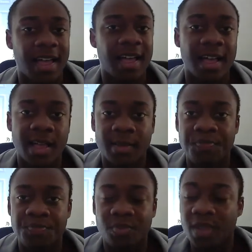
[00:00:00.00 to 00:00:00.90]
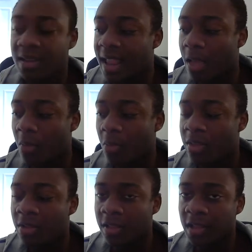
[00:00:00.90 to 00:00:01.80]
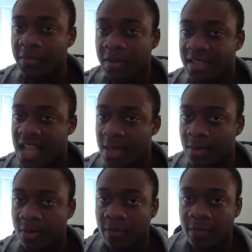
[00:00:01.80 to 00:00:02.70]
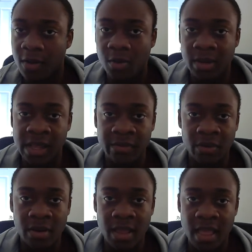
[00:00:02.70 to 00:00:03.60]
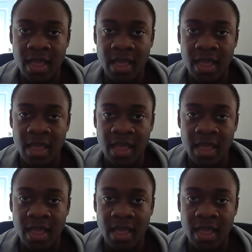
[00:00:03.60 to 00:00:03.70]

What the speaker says: Now, when you're looking for a tablet or a phone or whatever,